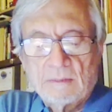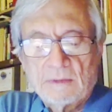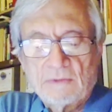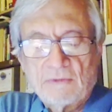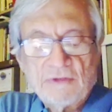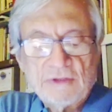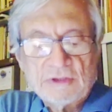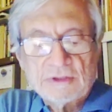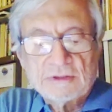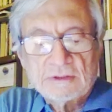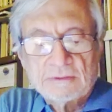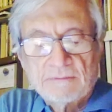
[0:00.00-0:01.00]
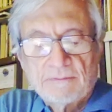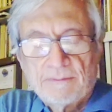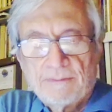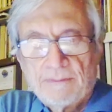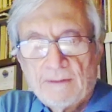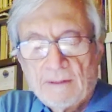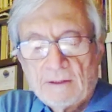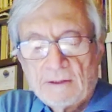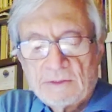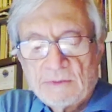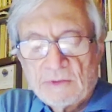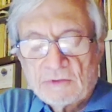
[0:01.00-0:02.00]
features,
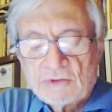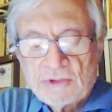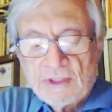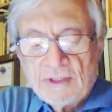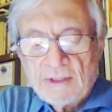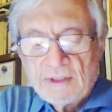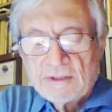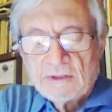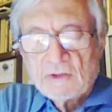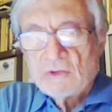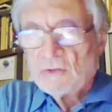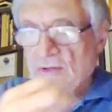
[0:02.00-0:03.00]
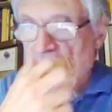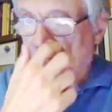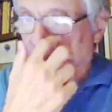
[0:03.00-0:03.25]
because gender is included